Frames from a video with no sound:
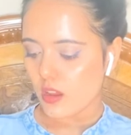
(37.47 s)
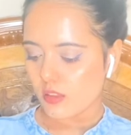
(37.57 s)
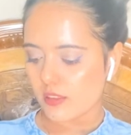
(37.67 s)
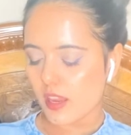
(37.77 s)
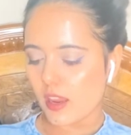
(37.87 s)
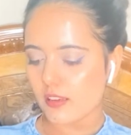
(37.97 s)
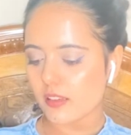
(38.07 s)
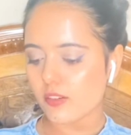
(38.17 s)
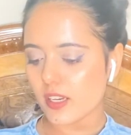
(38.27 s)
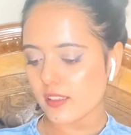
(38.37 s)
they are in
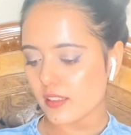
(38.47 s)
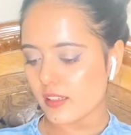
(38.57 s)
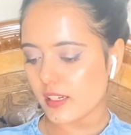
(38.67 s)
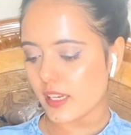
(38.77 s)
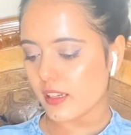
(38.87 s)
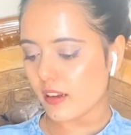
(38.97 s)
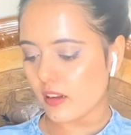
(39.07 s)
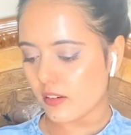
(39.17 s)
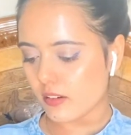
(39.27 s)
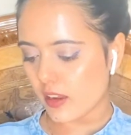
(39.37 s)
a gray
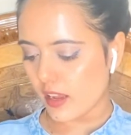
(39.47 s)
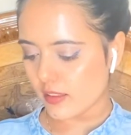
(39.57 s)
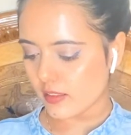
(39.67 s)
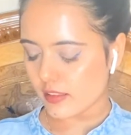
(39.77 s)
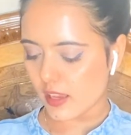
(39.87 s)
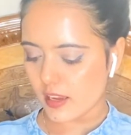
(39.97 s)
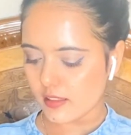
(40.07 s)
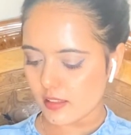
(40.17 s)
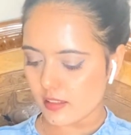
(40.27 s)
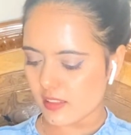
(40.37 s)
color and the size
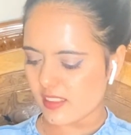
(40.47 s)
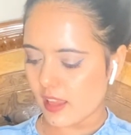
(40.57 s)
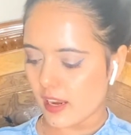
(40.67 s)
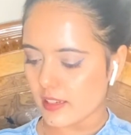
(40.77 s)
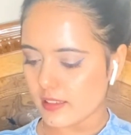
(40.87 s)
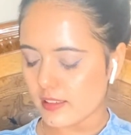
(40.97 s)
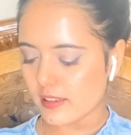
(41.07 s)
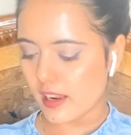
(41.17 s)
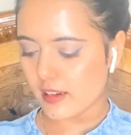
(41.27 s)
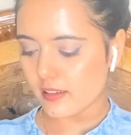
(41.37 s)
is
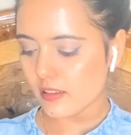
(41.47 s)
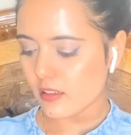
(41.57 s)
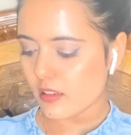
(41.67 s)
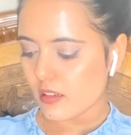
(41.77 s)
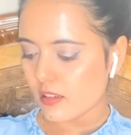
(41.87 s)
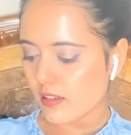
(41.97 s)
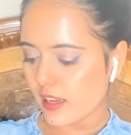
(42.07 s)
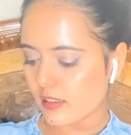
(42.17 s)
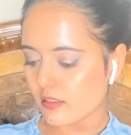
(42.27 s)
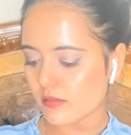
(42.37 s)
9-10.
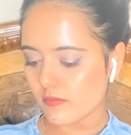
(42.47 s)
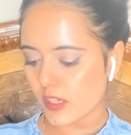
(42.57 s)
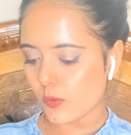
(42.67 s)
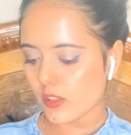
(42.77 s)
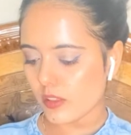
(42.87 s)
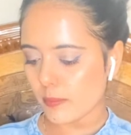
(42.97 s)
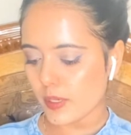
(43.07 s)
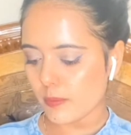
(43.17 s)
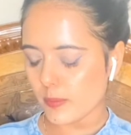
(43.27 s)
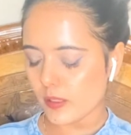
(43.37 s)
Like even the
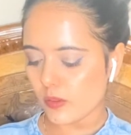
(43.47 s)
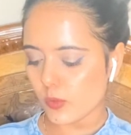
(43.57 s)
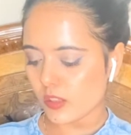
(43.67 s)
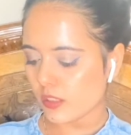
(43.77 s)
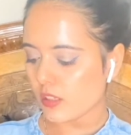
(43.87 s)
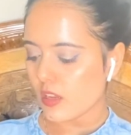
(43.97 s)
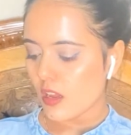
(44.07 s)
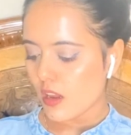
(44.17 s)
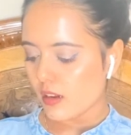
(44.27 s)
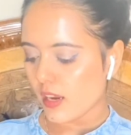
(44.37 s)
people
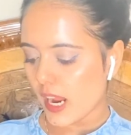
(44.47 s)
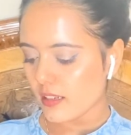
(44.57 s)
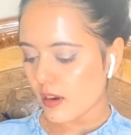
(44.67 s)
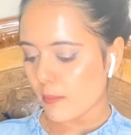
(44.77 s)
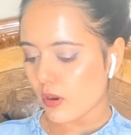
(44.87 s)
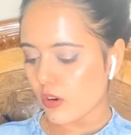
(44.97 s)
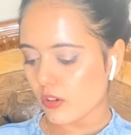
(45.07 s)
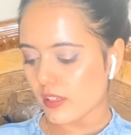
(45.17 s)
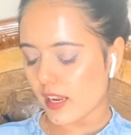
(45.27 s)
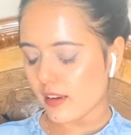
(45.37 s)
with 9 number or
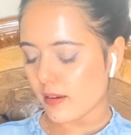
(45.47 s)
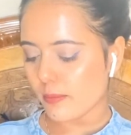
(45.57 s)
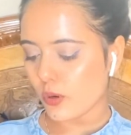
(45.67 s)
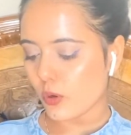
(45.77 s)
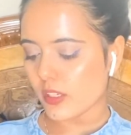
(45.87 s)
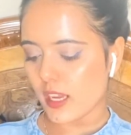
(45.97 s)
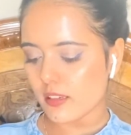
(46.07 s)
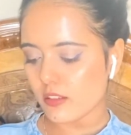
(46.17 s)
10 number can